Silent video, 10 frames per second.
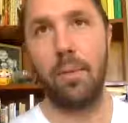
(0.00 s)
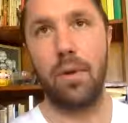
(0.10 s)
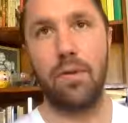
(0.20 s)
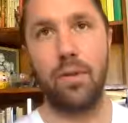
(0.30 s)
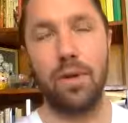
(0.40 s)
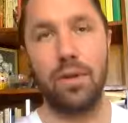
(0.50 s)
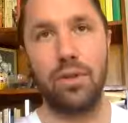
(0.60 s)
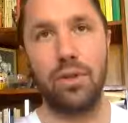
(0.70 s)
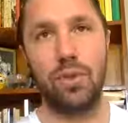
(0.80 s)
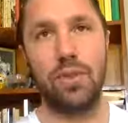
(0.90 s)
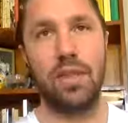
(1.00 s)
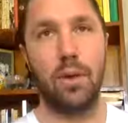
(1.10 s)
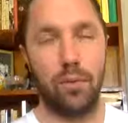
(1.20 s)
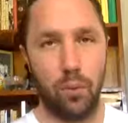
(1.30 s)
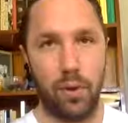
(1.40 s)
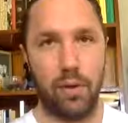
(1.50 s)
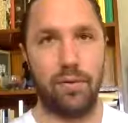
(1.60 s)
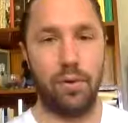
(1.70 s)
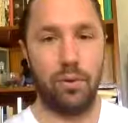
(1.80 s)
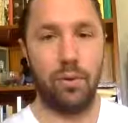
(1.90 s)
But if we are juicy, or if we are
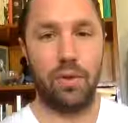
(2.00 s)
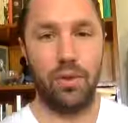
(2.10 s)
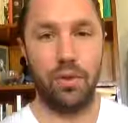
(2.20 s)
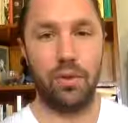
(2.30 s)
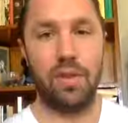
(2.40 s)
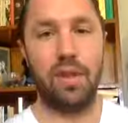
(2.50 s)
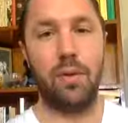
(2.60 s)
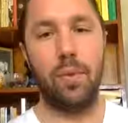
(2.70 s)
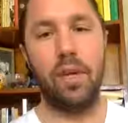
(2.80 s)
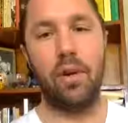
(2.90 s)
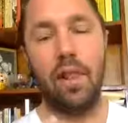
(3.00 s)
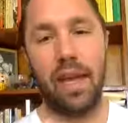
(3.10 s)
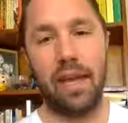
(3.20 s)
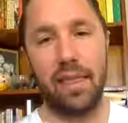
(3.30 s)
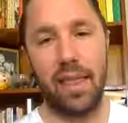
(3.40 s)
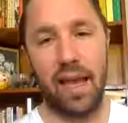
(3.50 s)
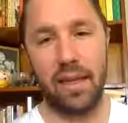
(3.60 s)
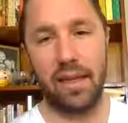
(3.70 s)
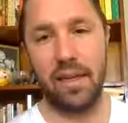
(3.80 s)
filled with juice, then we are like that